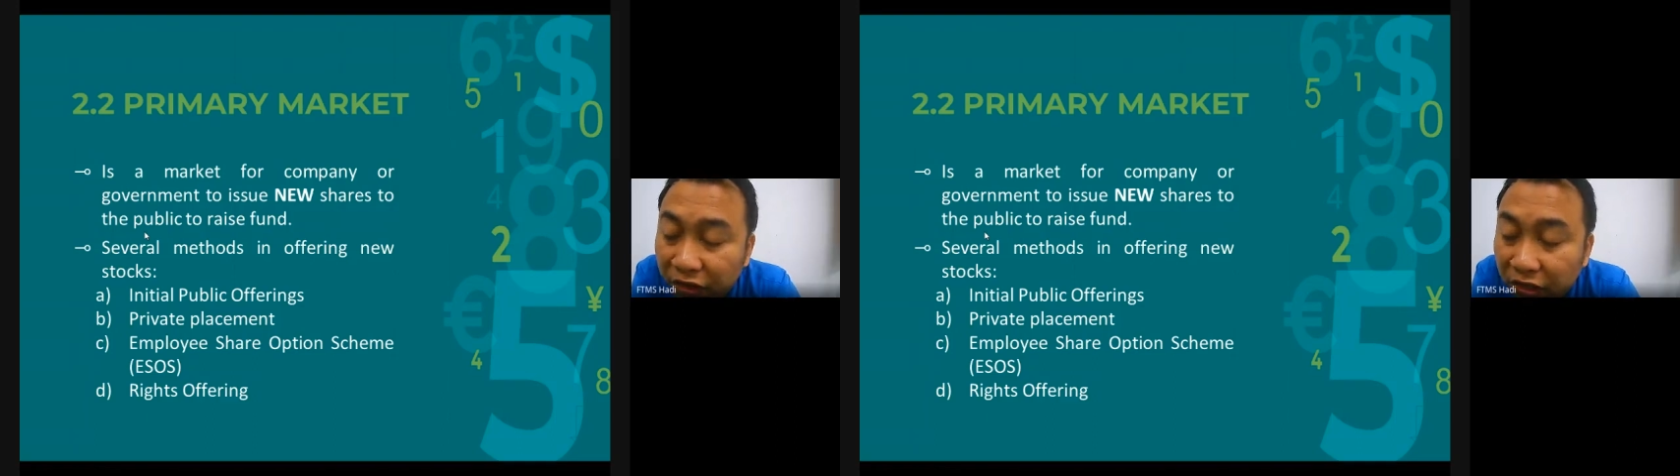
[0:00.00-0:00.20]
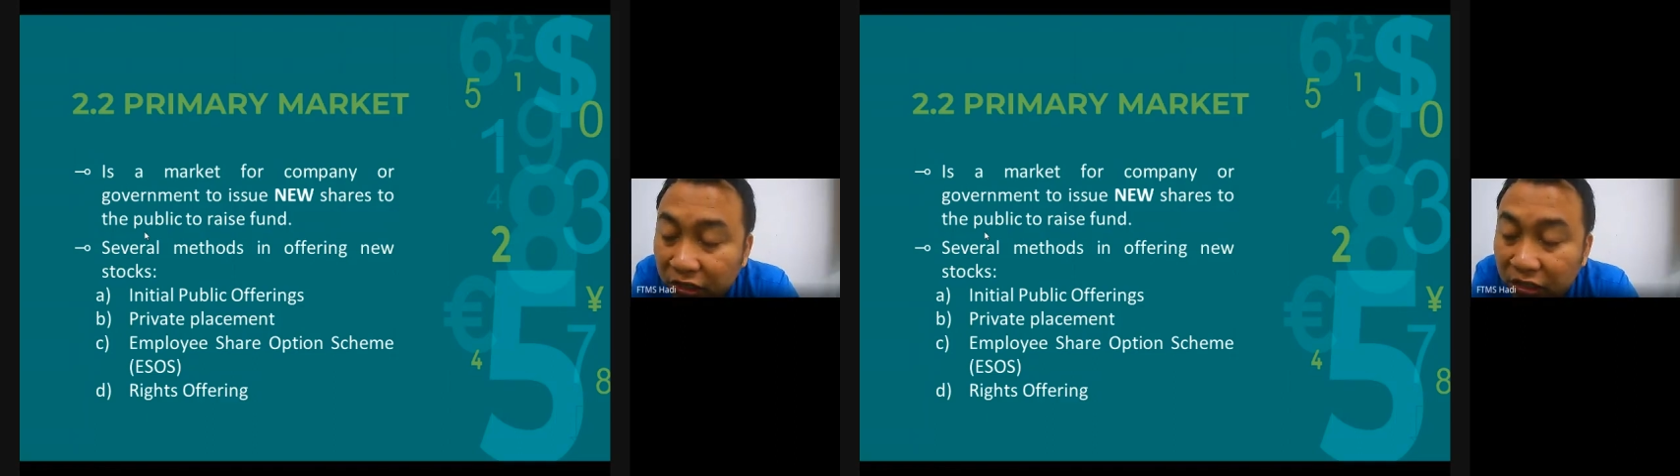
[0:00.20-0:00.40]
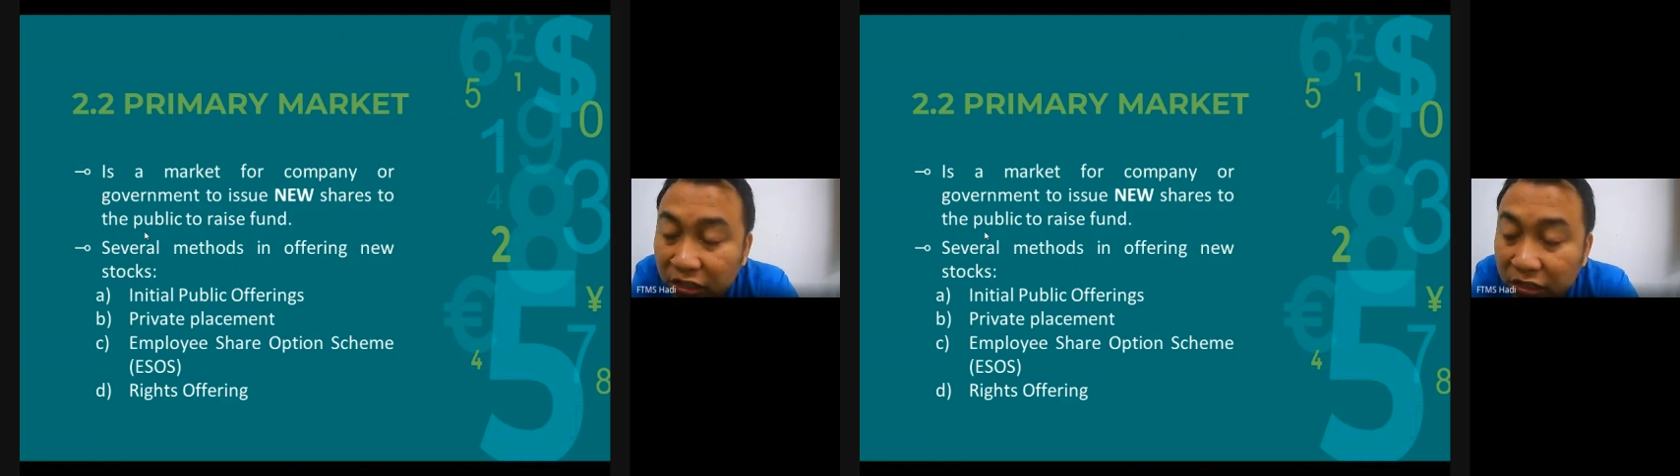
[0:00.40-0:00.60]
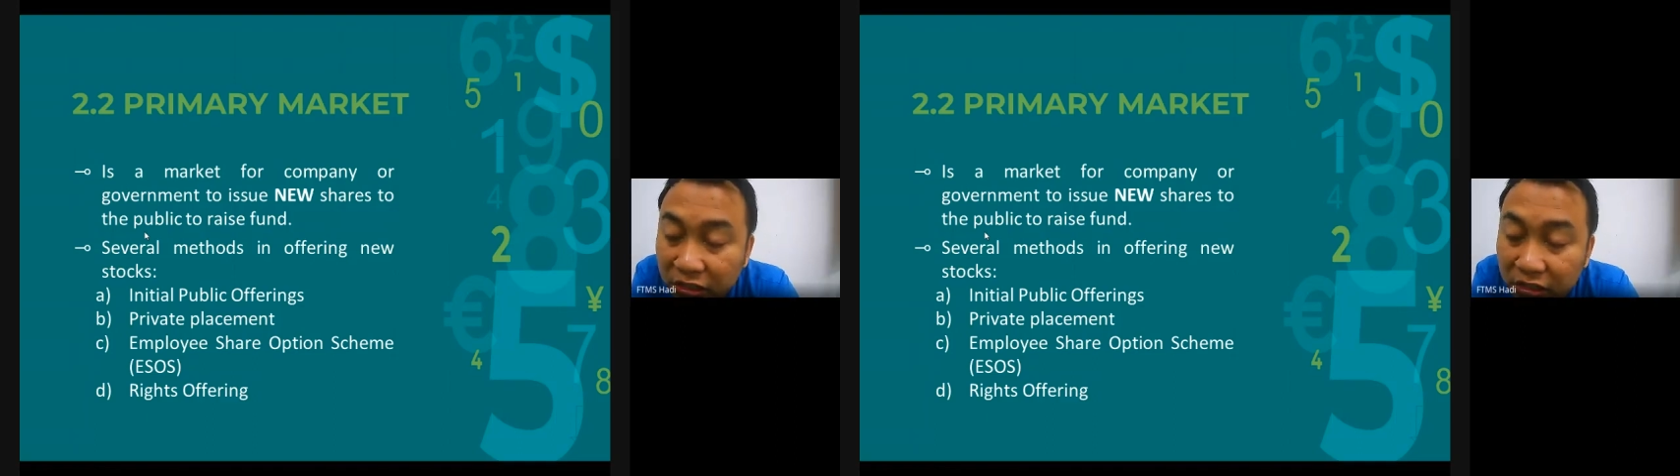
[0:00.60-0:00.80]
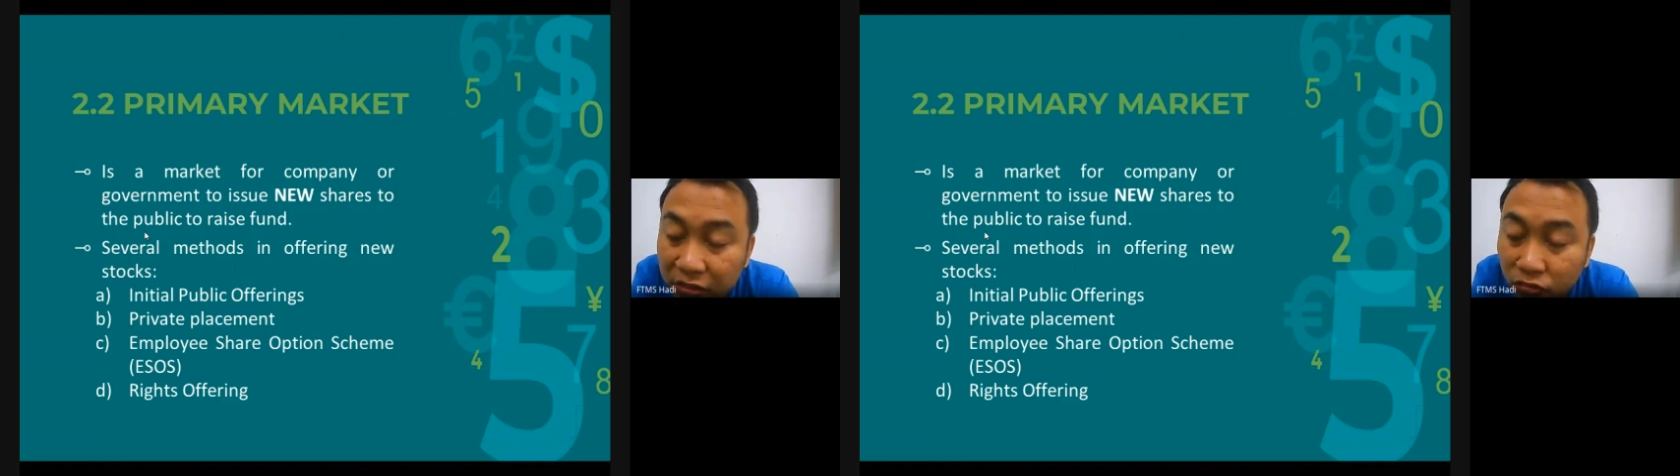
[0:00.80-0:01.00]

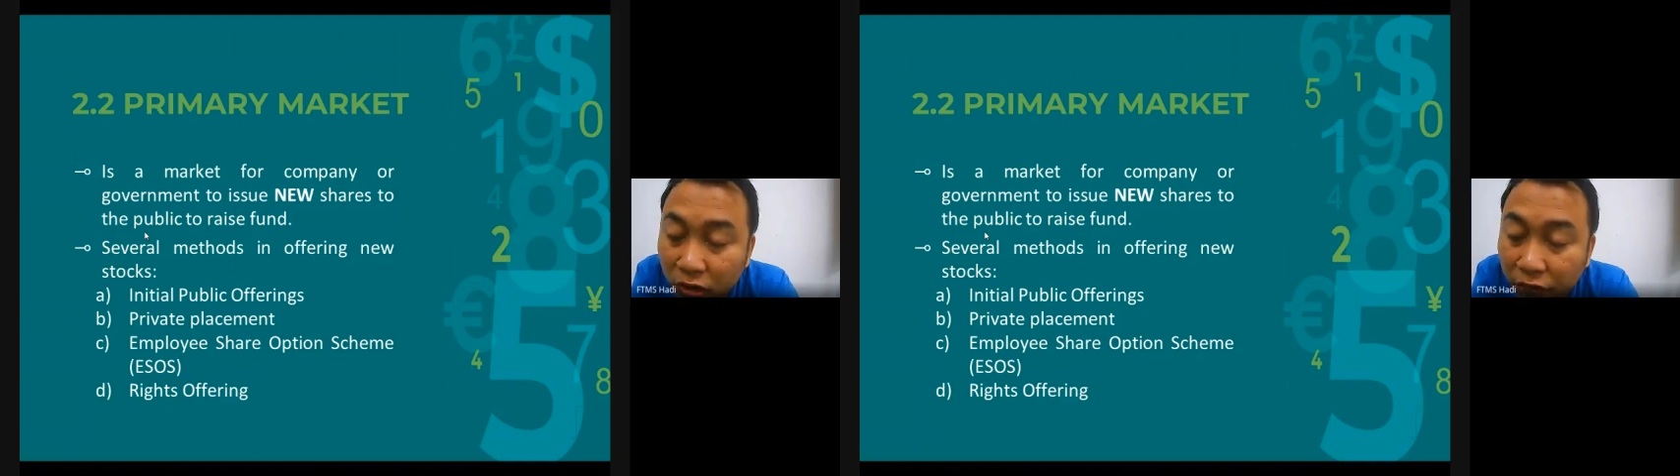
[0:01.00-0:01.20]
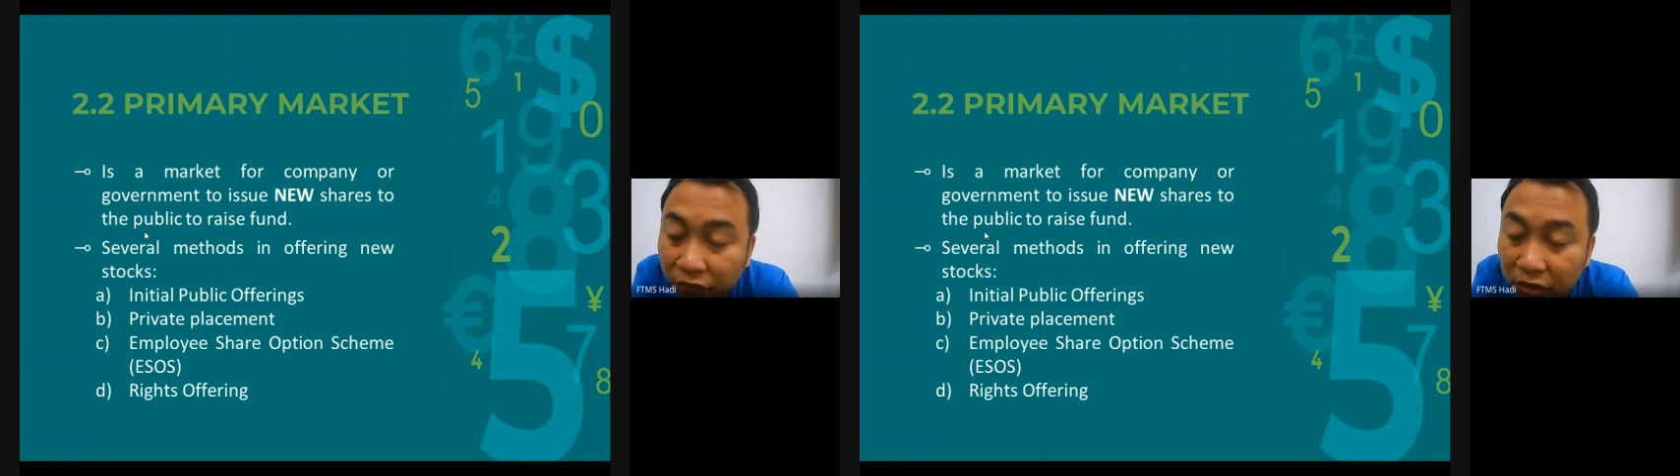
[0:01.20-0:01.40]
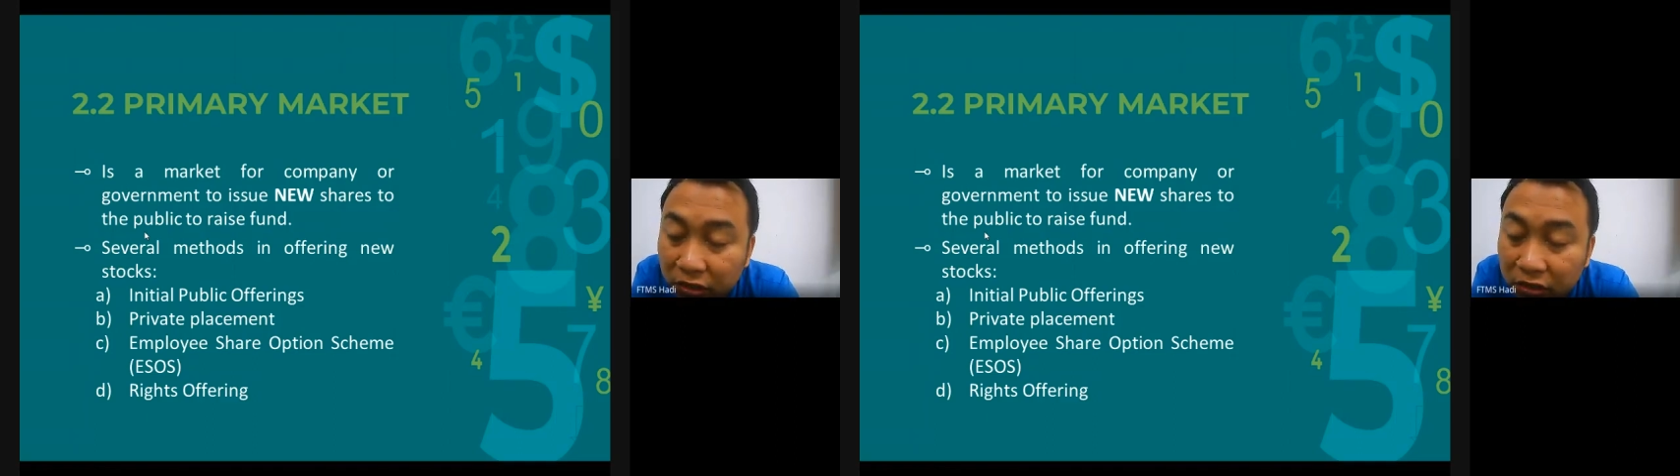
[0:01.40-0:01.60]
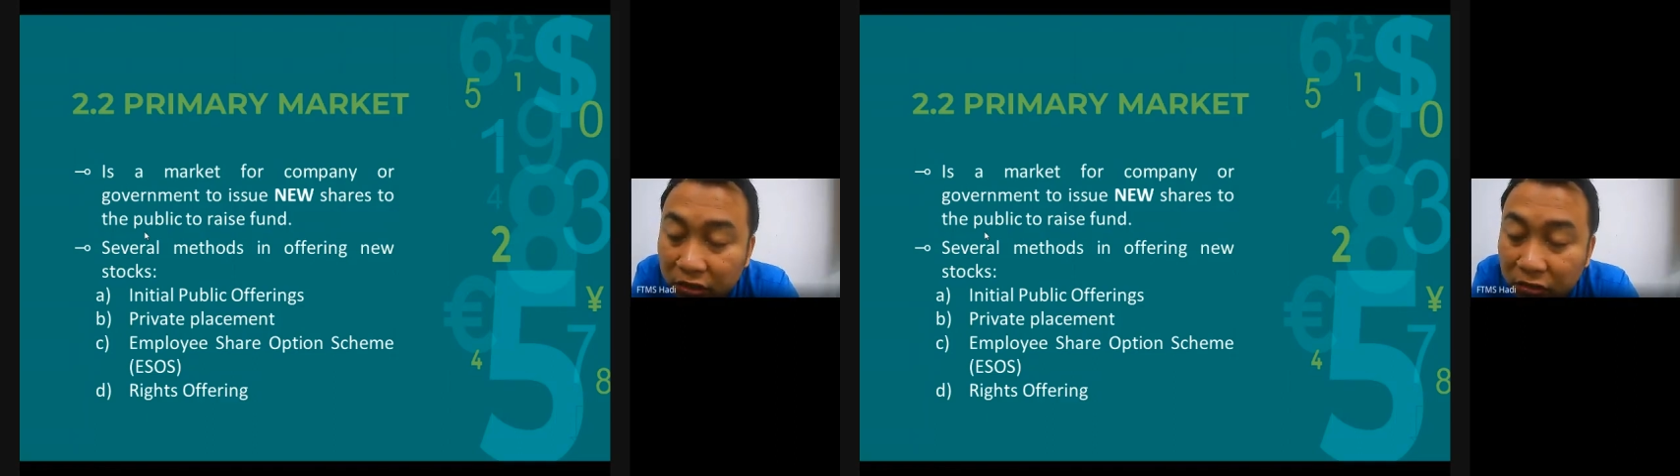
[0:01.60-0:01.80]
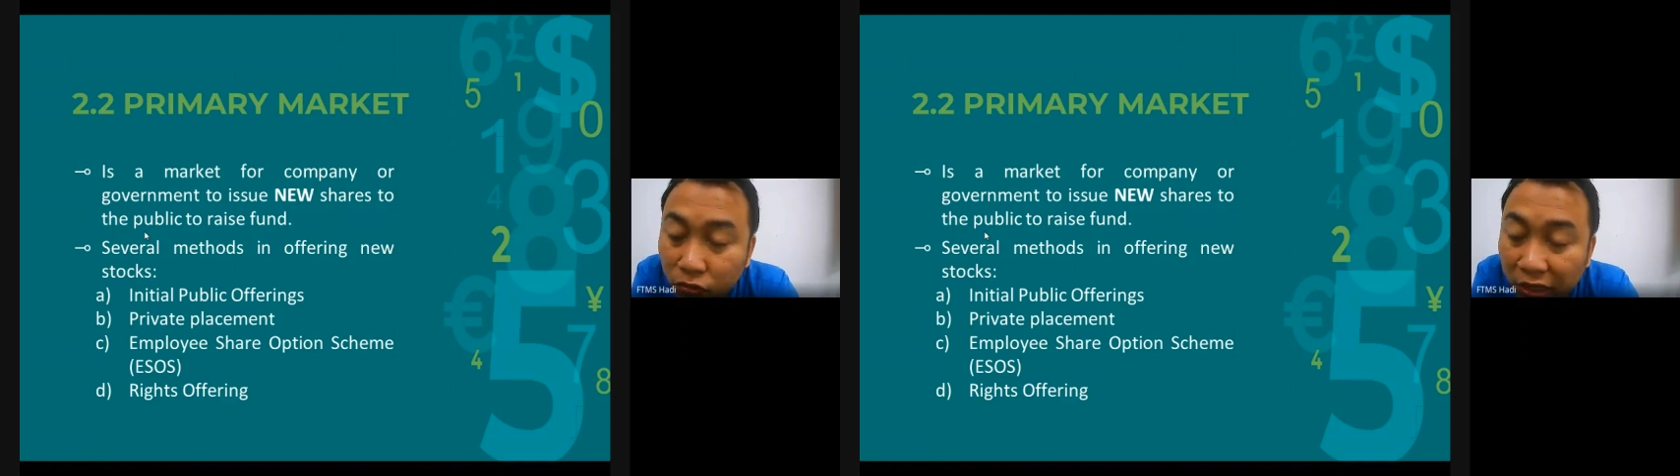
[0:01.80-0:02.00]

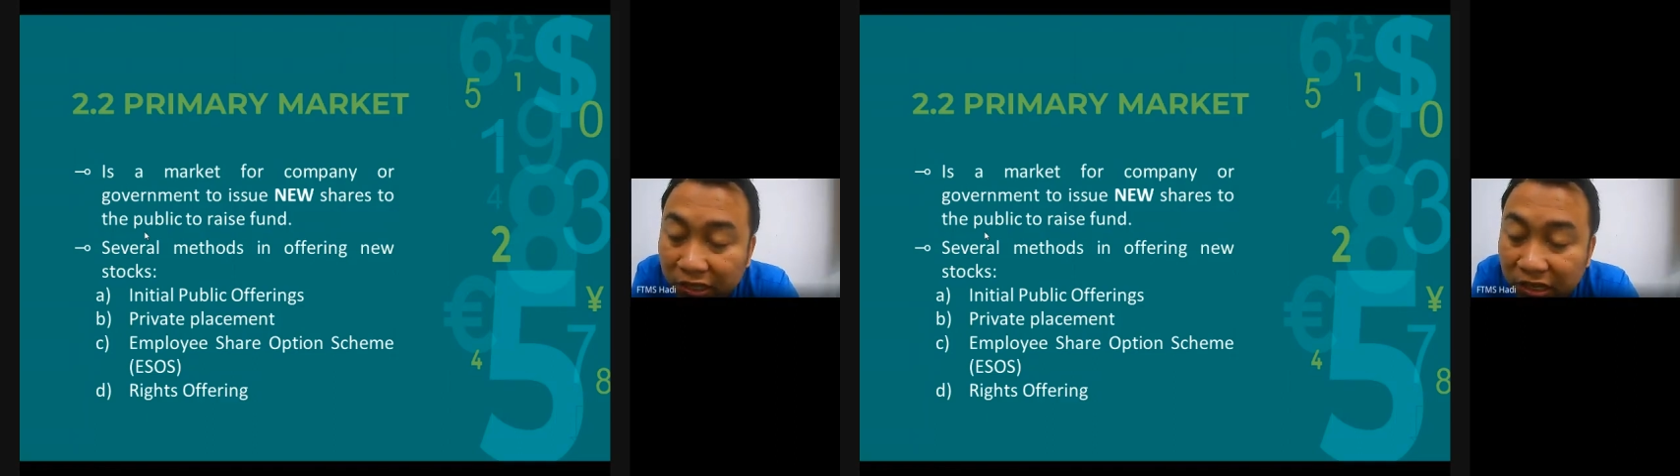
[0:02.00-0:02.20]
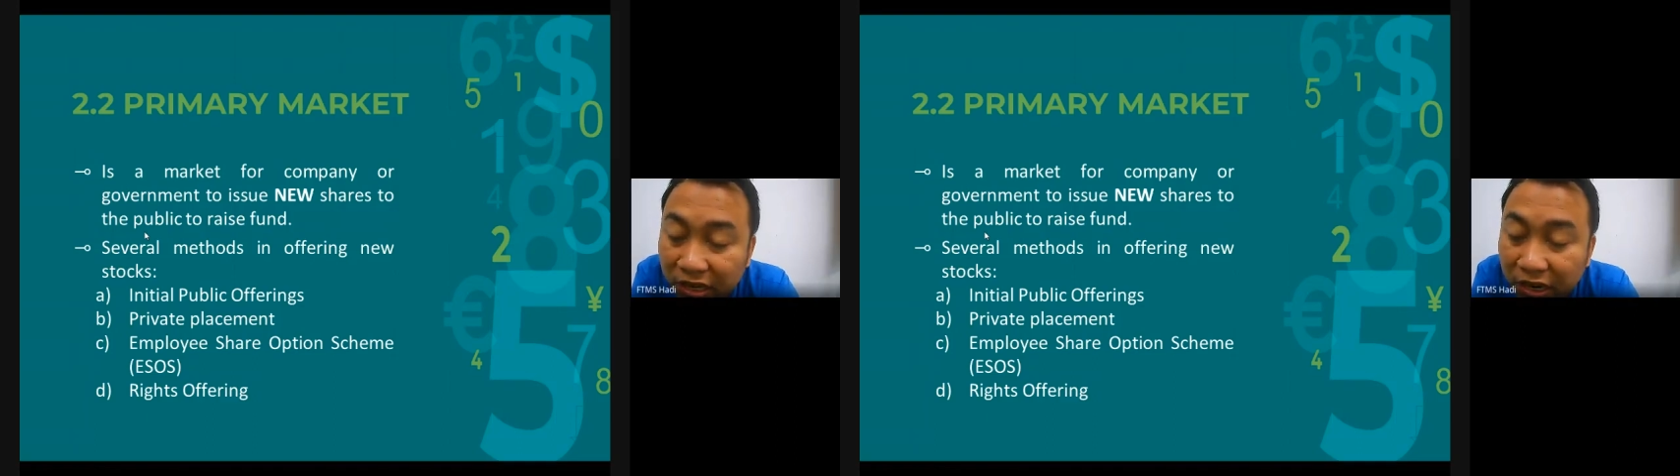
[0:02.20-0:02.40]
the ways, yeah,